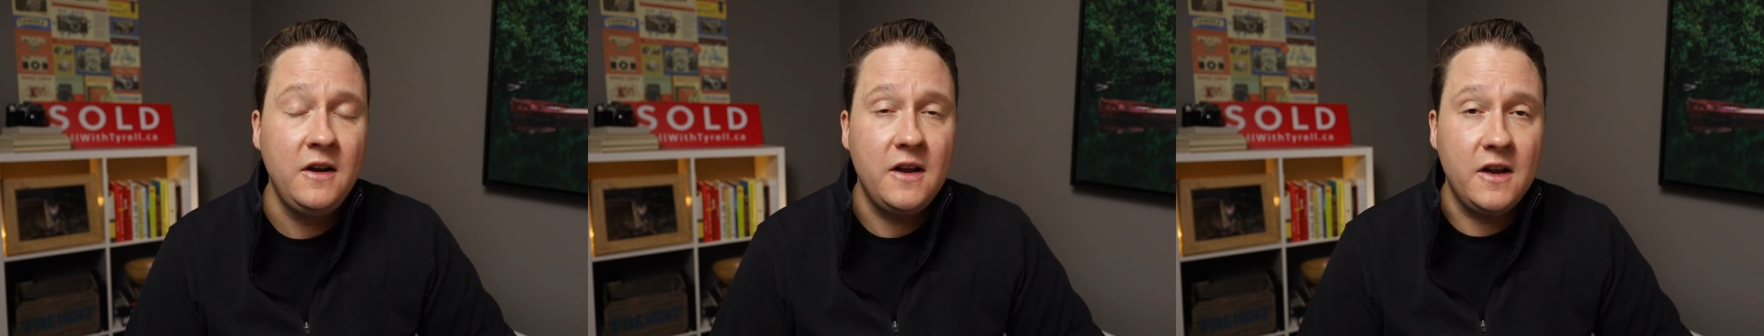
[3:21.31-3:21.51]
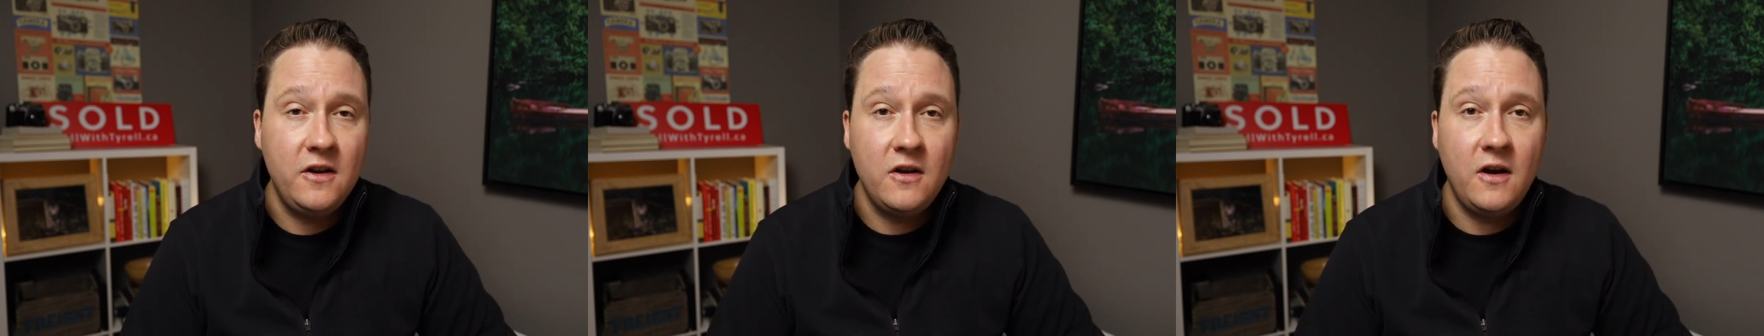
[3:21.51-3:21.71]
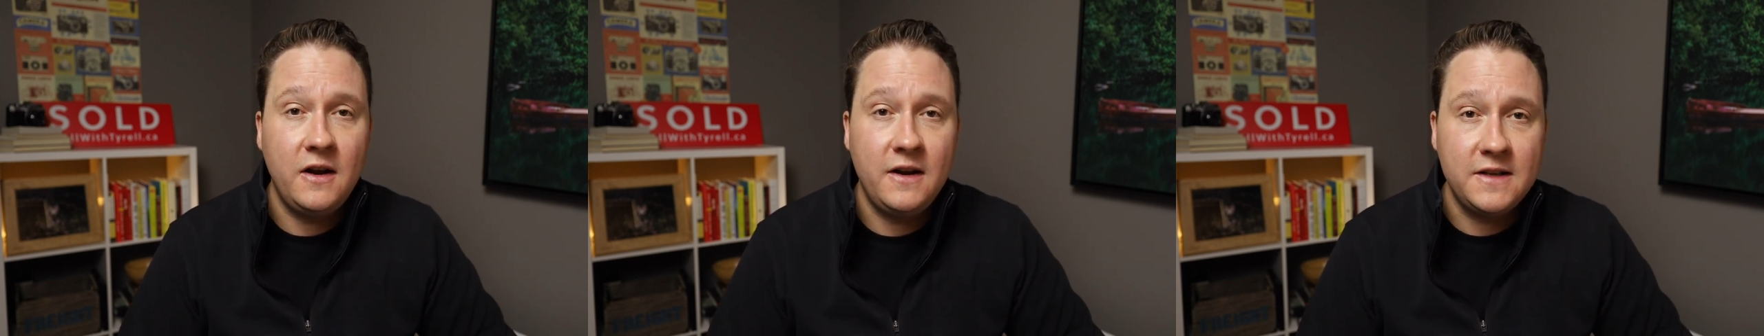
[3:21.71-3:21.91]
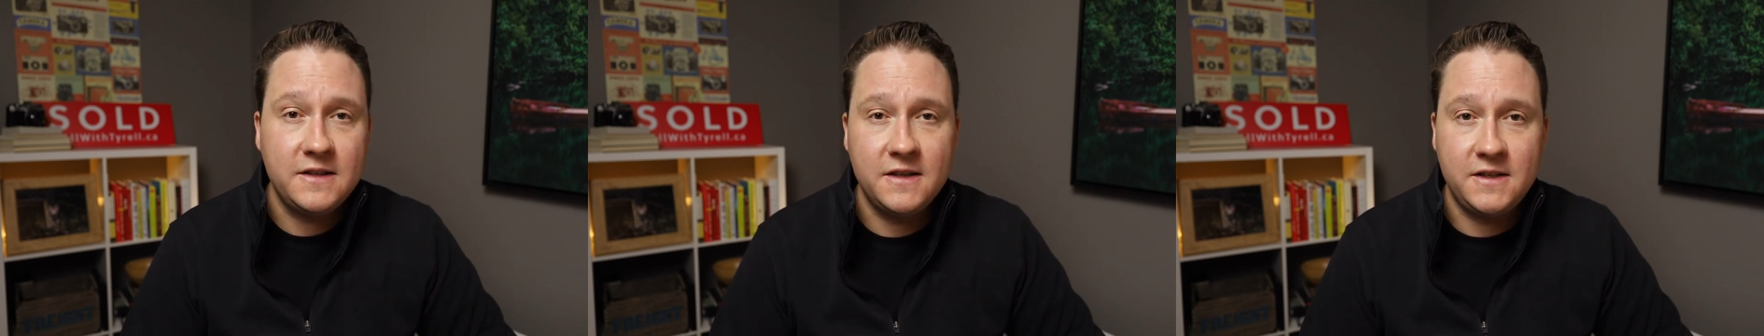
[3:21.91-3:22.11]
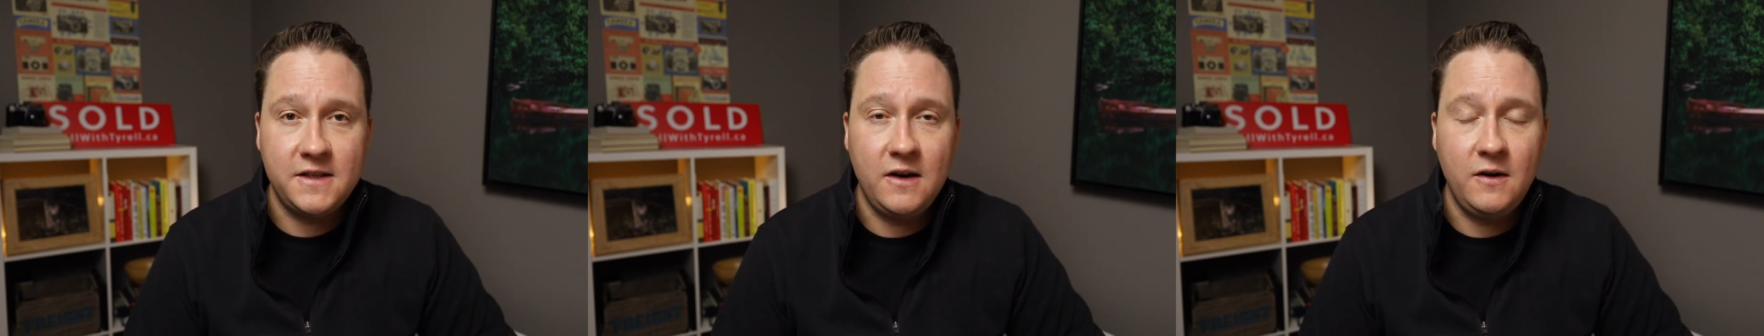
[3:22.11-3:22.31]
and not
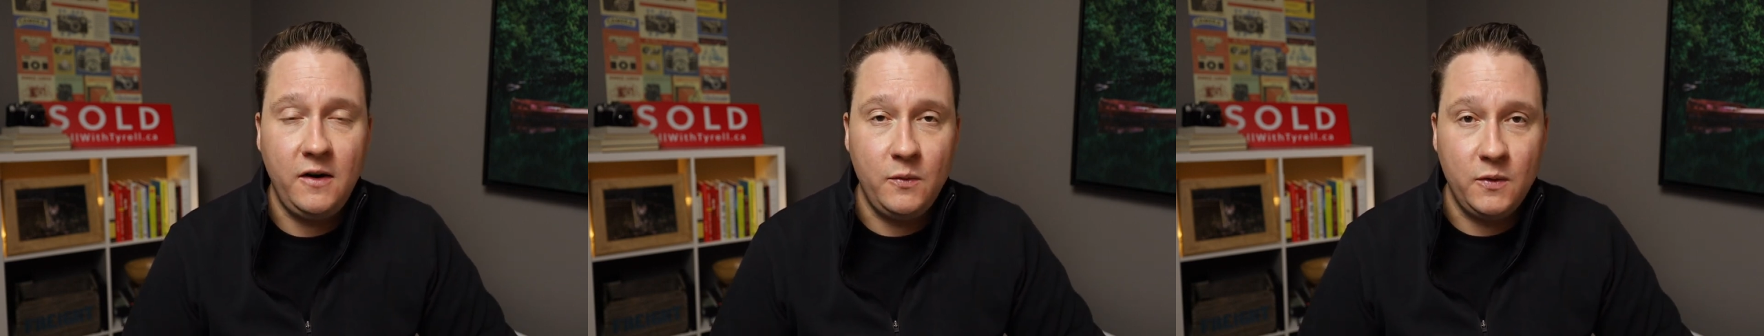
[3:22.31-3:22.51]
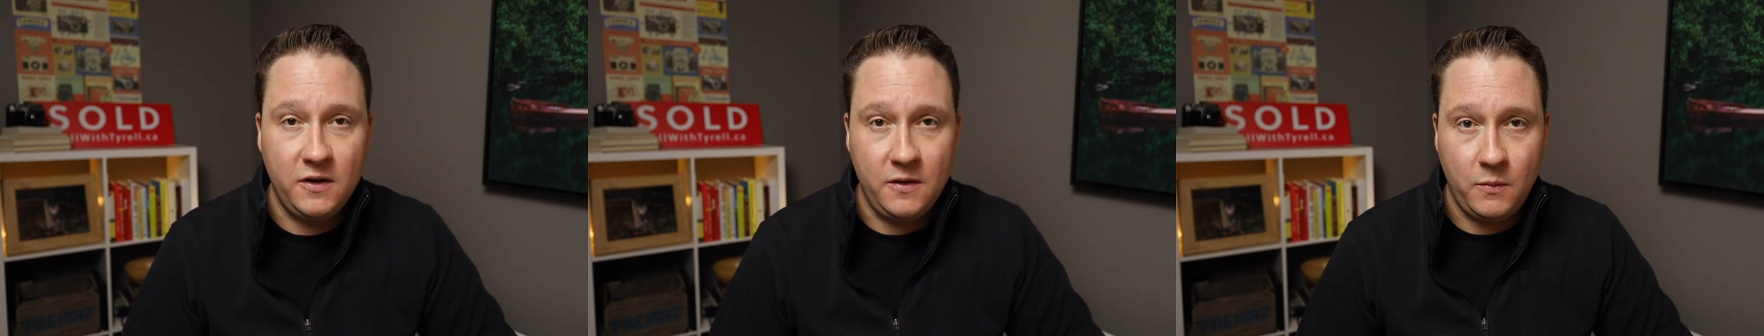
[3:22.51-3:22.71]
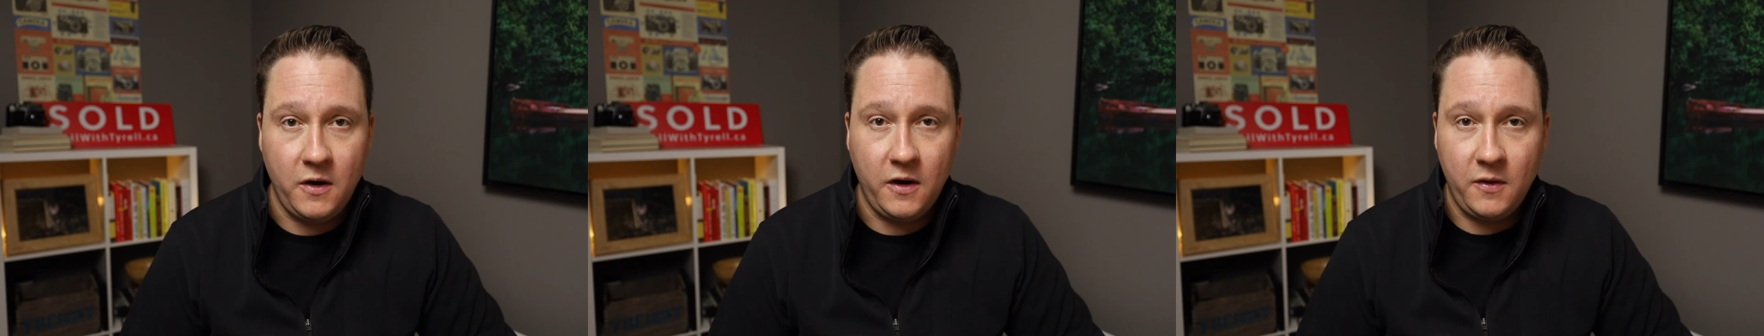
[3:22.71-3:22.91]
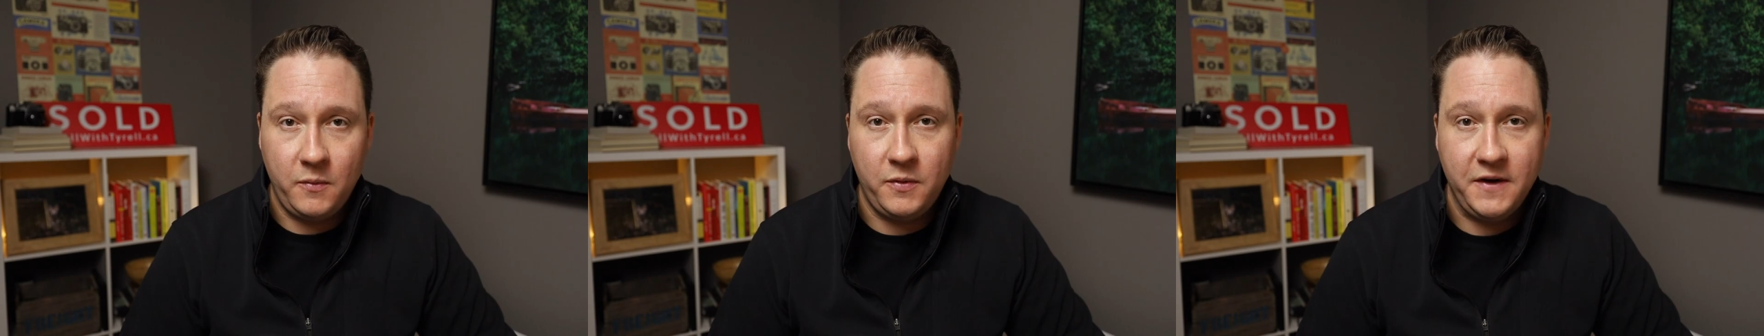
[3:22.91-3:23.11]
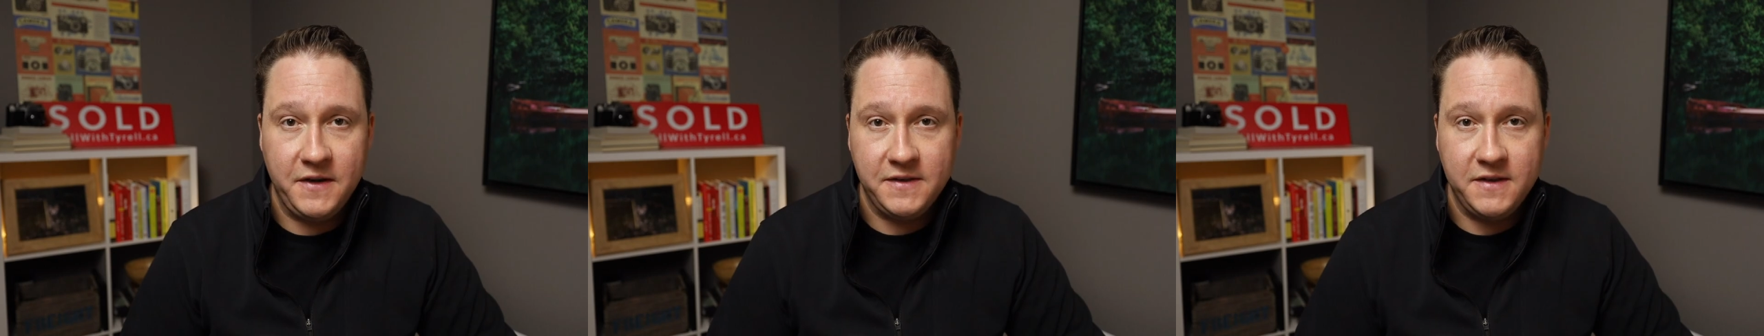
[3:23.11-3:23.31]
necessarily what the market
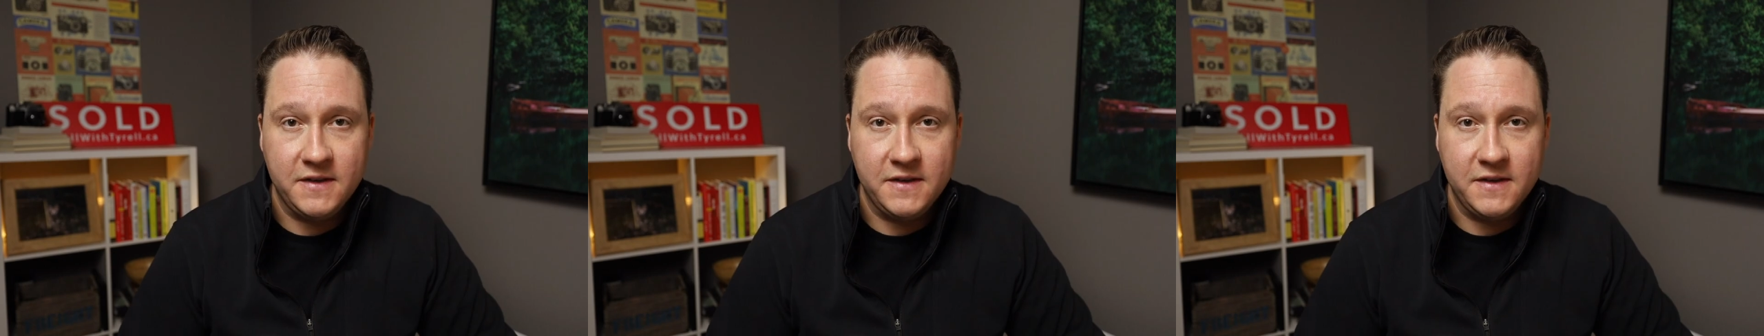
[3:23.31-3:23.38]
price